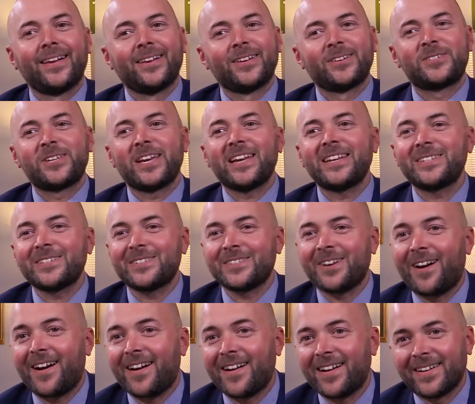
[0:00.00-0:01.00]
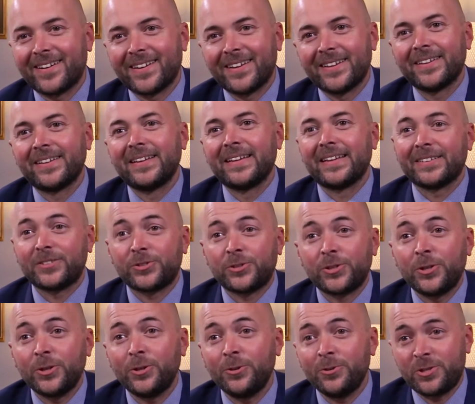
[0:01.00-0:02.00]
Change is hard.
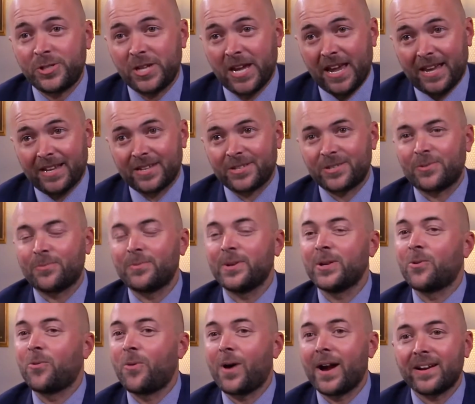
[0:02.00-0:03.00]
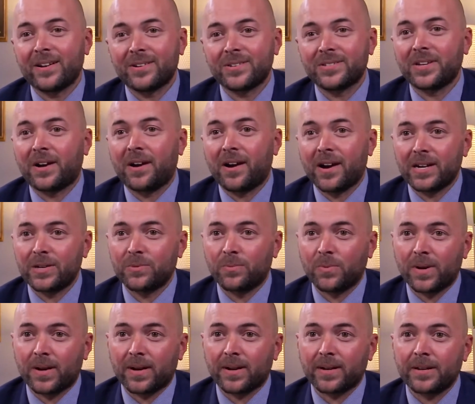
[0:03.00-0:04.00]
To change requires hard
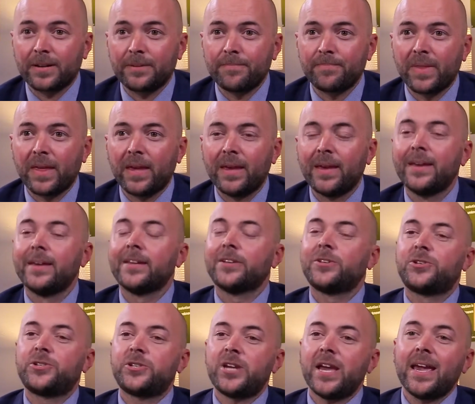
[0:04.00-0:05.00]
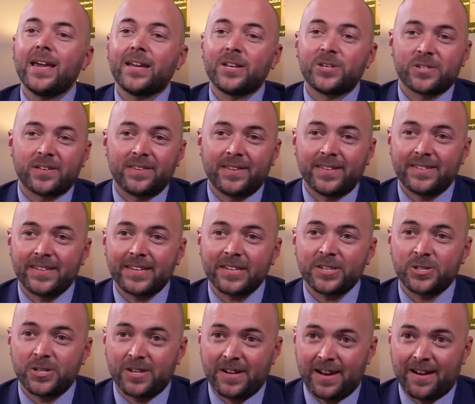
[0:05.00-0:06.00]
work. Change in the
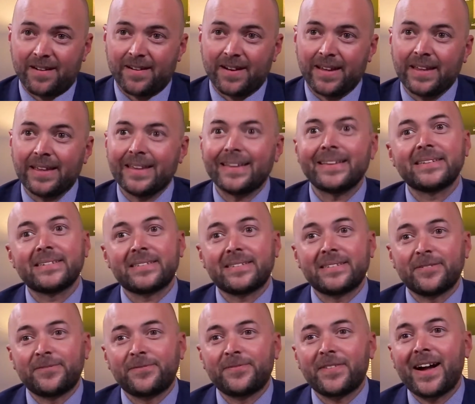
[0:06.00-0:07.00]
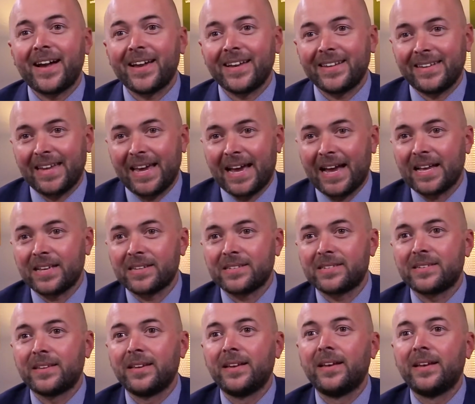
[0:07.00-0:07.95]
dictionary is defined as